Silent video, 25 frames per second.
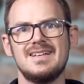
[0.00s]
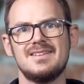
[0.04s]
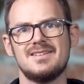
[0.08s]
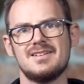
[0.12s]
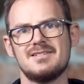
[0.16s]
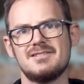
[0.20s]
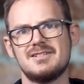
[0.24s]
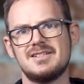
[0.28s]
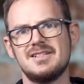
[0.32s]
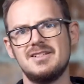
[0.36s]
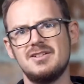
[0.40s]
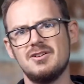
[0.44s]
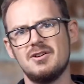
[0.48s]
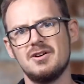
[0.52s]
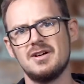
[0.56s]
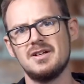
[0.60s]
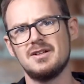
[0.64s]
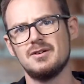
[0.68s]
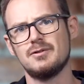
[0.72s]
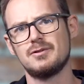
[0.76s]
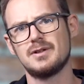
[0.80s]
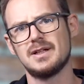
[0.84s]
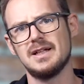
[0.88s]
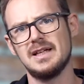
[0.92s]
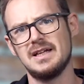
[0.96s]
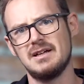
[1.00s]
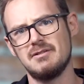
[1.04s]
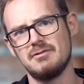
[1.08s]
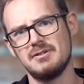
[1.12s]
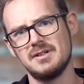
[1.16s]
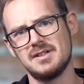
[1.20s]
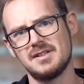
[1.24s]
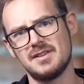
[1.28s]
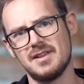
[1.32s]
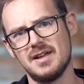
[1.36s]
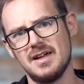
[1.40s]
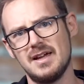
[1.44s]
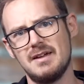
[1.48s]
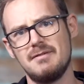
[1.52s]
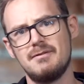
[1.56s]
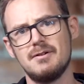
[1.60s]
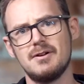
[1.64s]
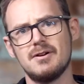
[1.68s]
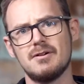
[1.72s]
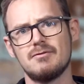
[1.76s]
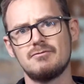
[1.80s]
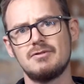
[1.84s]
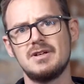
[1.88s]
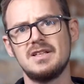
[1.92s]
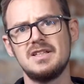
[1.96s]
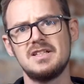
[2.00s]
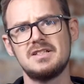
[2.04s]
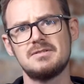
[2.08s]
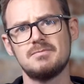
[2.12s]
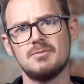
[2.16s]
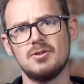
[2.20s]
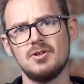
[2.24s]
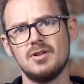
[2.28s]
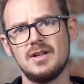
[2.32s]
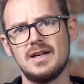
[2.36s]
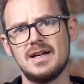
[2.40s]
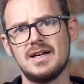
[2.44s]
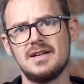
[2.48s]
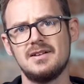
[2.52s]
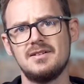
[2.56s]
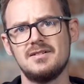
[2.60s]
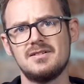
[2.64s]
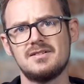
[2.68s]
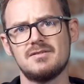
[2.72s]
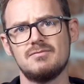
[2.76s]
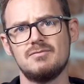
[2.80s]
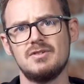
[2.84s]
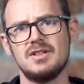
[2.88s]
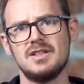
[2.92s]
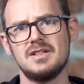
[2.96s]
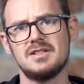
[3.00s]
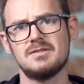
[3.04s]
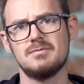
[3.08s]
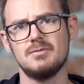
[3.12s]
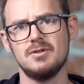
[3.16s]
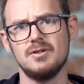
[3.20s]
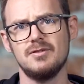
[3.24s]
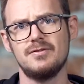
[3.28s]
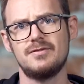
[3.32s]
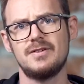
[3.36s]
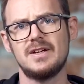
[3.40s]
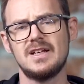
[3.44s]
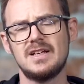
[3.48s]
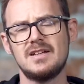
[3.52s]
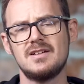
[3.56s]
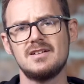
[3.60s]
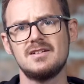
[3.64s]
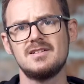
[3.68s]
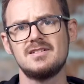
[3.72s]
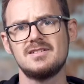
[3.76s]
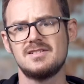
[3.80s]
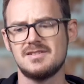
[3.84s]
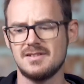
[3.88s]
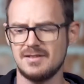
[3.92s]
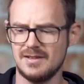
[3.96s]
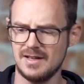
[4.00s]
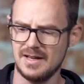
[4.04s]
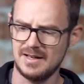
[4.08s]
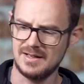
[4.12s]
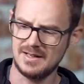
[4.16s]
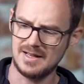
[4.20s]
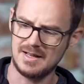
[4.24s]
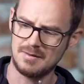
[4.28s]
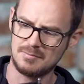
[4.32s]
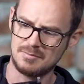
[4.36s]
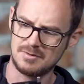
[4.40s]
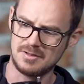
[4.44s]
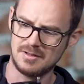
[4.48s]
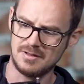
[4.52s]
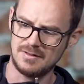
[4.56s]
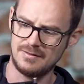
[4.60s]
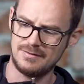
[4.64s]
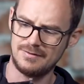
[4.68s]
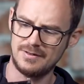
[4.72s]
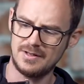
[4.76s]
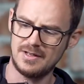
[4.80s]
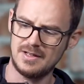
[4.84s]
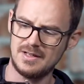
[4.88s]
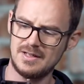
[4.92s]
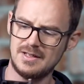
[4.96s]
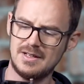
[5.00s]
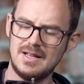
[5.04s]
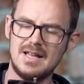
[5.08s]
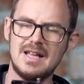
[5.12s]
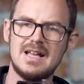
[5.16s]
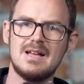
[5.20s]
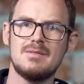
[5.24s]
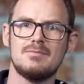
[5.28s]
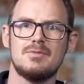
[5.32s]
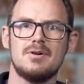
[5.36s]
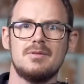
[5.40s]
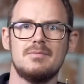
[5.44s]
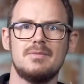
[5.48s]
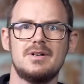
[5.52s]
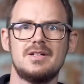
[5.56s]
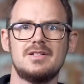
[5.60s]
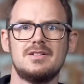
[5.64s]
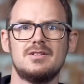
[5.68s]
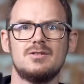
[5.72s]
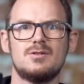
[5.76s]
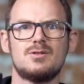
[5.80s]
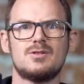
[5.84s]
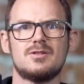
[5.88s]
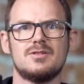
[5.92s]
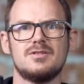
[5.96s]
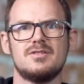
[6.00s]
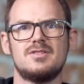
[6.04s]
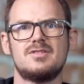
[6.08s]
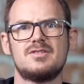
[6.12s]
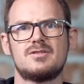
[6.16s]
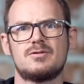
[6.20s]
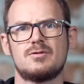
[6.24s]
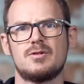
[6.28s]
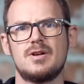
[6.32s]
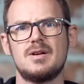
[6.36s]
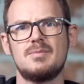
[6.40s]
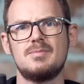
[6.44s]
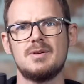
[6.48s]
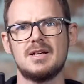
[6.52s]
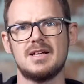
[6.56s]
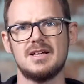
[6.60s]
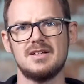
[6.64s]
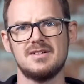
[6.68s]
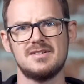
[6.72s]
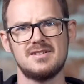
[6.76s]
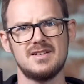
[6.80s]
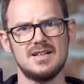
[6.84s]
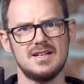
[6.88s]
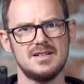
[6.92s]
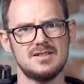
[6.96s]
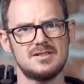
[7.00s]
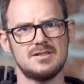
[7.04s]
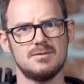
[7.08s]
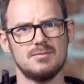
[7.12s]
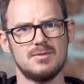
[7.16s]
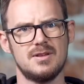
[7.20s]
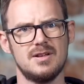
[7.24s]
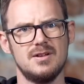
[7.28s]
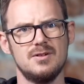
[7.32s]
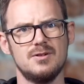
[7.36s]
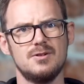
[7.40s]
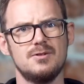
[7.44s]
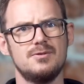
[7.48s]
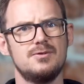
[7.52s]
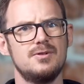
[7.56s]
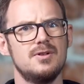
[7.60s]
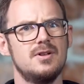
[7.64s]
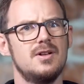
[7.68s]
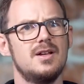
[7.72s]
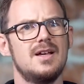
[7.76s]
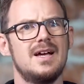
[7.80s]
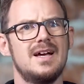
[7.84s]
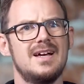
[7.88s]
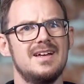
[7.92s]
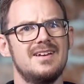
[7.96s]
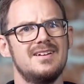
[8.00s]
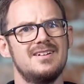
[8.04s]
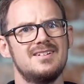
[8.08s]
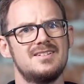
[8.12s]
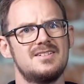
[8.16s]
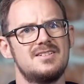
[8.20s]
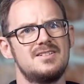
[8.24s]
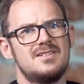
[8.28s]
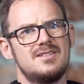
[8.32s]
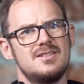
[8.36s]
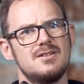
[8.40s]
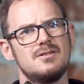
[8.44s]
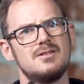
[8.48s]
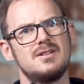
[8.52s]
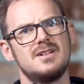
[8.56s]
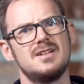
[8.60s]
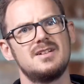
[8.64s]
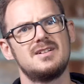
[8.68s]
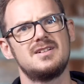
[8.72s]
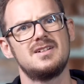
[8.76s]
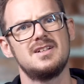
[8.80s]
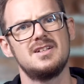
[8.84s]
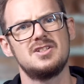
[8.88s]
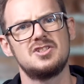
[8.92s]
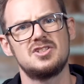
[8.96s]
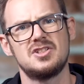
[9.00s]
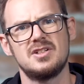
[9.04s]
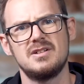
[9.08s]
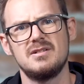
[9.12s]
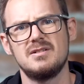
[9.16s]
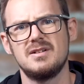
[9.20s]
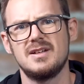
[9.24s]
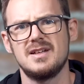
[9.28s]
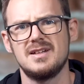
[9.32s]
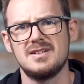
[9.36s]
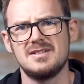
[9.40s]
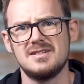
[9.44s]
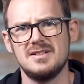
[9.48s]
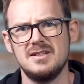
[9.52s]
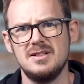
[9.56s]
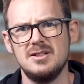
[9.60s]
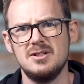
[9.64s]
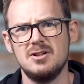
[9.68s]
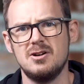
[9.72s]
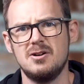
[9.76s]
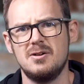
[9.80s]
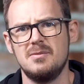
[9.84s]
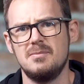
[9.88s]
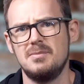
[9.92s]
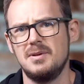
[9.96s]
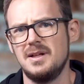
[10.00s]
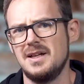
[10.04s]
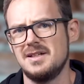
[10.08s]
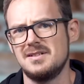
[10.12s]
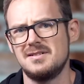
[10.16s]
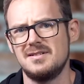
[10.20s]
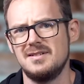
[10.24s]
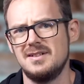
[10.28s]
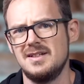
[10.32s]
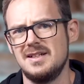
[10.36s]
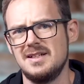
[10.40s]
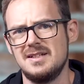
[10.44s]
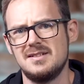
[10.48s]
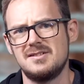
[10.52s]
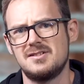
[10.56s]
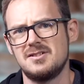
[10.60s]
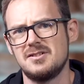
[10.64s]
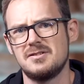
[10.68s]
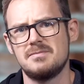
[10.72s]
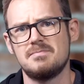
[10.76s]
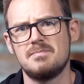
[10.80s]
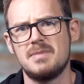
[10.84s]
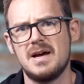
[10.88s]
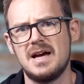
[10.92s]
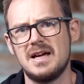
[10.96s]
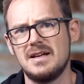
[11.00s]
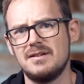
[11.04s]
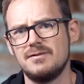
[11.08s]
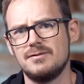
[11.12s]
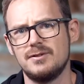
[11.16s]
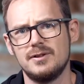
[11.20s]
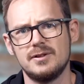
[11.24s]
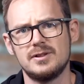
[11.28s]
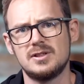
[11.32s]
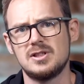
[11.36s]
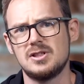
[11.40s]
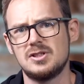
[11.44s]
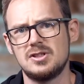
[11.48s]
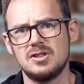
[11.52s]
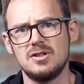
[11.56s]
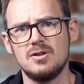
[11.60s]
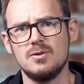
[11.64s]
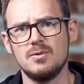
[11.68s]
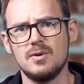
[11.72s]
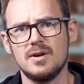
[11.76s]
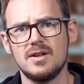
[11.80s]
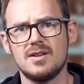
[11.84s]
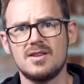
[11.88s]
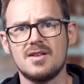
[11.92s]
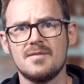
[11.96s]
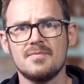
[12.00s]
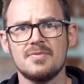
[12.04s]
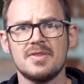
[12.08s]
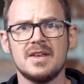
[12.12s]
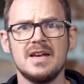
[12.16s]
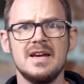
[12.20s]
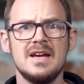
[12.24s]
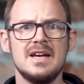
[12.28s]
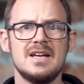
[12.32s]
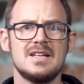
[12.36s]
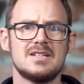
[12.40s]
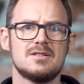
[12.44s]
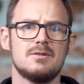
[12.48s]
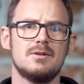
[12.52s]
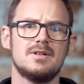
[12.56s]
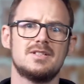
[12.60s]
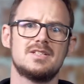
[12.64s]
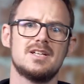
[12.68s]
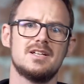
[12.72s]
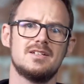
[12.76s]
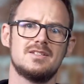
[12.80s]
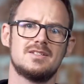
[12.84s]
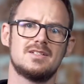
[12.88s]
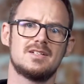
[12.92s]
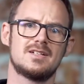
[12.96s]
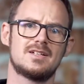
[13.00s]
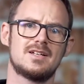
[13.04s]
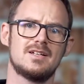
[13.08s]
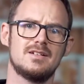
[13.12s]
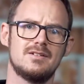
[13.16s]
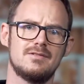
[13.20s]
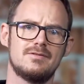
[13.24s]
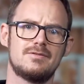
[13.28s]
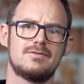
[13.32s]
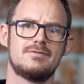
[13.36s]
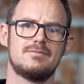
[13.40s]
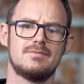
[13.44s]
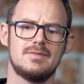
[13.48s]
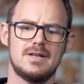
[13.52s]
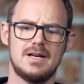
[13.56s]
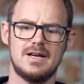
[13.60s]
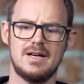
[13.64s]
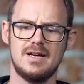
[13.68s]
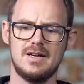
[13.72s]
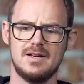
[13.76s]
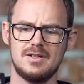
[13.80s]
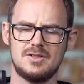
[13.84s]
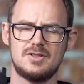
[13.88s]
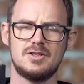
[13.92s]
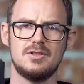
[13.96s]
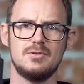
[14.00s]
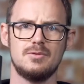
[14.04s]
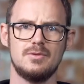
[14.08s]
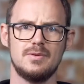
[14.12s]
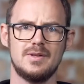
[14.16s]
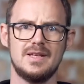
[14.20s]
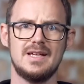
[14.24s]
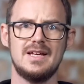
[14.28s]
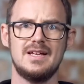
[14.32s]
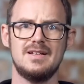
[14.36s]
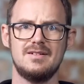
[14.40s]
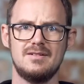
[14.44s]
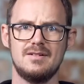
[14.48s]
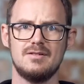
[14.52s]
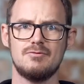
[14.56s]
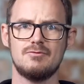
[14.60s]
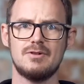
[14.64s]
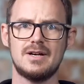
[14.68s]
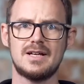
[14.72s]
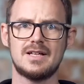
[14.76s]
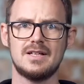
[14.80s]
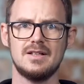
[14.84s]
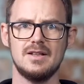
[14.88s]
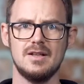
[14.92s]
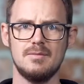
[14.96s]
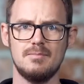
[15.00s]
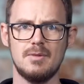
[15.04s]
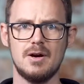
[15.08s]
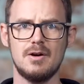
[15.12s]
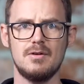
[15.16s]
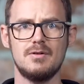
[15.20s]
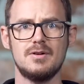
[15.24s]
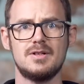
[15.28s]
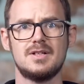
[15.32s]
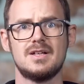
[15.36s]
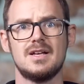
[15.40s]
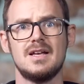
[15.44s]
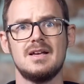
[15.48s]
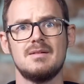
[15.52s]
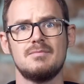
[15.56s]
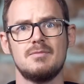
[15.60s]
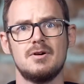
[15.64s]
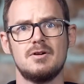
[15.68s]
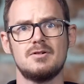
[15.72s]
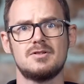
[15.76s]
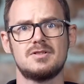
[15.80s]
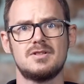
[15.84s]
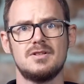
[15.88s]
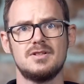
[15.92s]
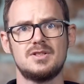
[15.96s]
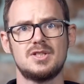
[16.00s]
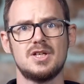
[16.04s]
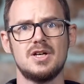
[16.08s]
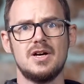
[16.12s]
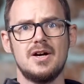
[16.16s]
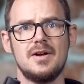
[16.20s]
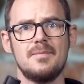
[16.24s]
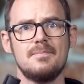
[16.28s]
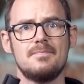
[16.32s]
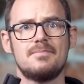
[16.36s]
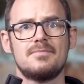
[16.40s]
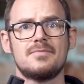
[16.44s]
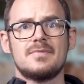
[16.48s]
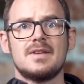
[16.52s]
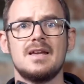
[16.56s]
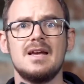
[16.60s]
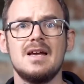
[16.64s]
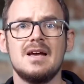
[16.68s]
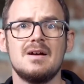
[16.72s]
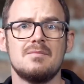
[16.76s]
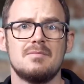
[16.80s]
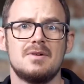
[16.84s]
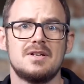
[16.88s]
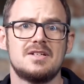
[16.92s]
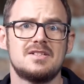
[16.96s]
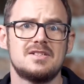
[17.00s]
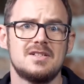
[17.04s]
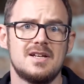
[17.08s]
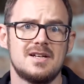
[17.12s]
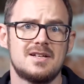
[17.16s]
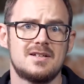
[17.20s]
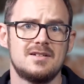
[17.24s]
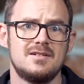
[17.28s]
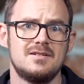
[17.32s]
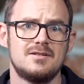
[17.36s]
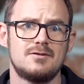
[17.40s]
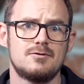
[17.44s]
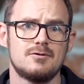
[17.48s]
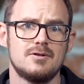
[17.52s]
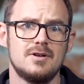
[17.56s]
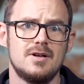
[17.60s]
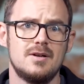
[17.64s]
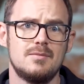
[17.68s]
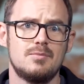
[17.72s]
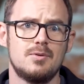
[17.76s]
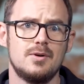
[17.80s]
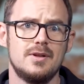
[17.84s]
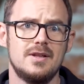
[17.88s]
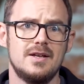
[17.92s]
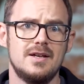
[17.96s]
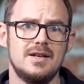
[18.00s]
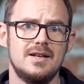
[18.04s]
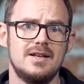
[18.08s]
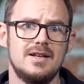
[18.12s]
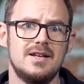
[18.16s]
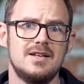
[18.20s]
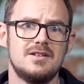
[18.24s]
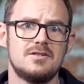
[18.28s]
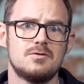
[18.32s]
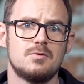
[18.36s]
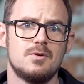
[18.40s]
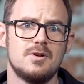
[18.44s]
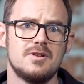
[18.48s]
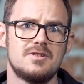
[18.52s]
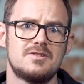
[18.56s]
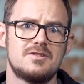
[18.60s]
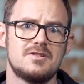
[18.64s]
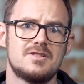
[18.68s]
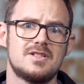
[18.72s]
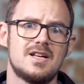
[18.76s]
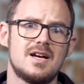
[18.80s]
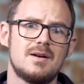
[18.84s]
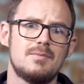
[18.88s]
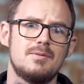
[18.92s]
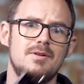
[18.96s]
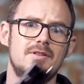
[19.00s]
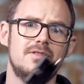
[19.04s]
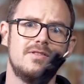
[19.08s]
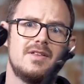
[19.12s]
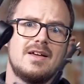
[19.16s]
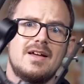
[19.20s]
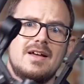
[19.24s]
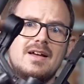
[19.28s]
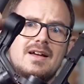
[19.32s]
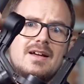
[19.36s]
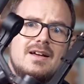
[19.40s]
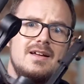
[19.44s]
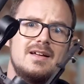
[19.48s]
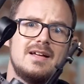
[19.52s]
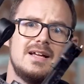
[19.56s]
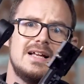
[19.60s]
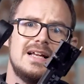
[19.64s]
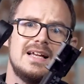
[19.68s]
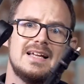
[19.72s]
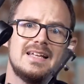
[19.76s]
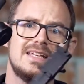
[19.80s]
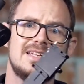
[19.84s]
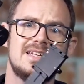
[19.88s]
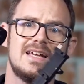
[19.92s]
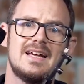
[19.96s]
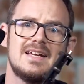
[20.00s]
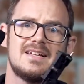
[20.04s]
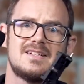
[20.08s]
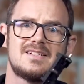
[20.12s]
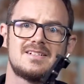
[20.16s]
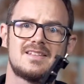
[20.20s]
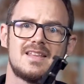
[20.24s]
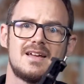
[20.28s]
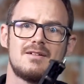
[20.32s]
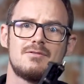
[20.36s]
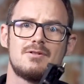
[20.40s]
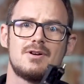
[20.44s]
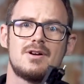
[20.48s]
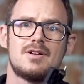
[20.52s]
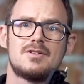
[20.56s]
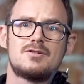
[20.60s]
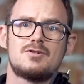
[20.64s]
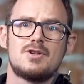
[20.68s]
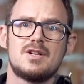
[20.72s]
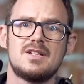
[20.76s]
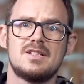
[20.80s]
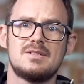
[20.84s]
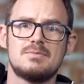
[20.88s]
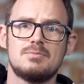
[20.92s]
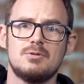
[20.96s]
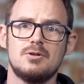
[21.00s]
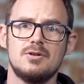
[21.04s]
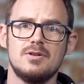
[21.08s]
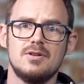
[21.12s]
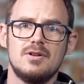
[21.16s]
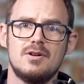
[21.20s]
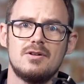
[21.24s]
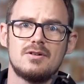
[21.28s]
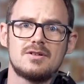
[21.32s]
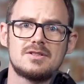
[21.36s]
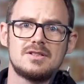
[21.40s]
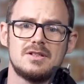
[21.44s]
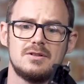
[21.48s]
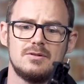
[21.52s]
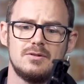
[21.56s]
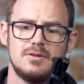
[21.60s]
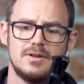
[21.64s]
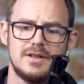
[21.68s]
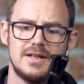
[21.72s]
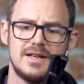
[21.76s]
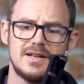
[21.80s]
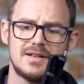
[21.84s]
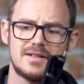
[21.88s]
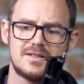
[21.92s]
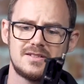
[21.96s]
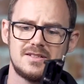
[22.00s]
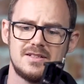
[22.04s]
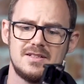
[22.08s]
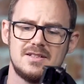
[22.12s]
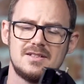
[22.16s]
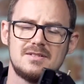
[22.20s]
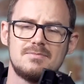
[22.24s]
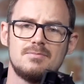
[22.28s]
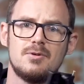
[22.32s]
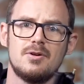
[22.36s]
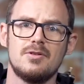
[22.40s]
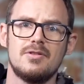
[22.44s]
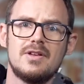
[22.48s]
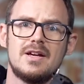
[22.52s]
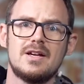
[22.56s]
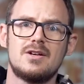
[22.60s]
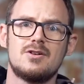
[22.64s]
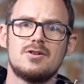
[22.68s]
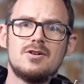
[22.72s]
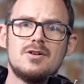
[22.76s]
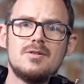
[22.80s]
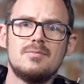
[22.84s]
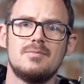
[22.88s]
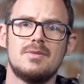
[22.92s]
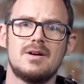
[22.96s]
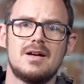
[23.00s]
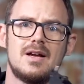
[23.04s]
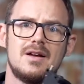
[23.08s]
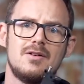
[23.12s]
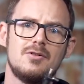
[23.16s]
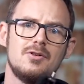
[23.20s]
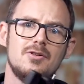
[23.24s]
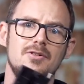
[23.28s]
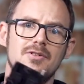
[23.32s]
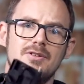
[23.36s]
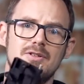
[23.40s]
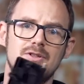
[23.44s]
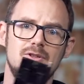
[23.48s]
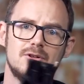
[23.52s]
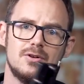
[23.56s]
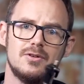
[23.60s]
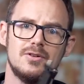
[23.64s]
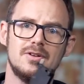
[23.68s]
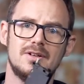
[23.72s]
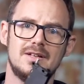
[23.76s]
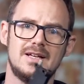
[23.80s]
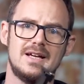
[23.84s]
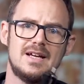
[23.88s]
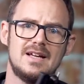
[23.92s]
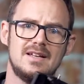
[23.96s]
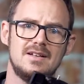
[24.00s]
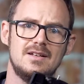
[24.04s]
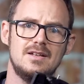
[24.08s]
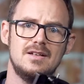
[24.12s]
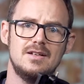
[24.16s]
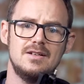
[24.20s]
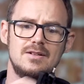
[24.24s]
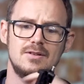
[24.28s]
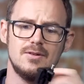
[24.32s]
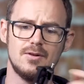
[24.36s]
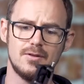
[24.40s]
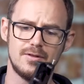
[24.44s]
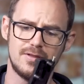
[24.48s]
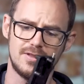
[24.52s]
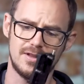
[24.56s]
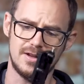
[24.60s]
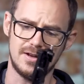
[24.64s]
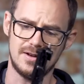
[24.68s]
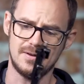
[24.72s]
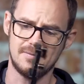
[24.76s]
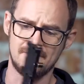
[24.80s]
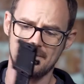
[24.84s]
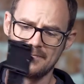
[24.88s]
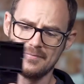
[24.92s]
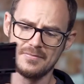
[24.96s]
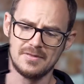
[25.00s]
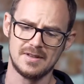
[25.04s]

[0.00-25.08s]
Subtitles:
There's not enough clearance there. If you've got really small hands and really small fingers, then absolutely fine, but my knuckles scrape against that something awful, and during a shoot that is not pleasant. It's just painful to shoot with, so I tend to kind of shoot with it in the regular mode most of the time. My second gripe with it is what's just happened there. Yes, there are transport locks on all the axes, but they come undone at nothing.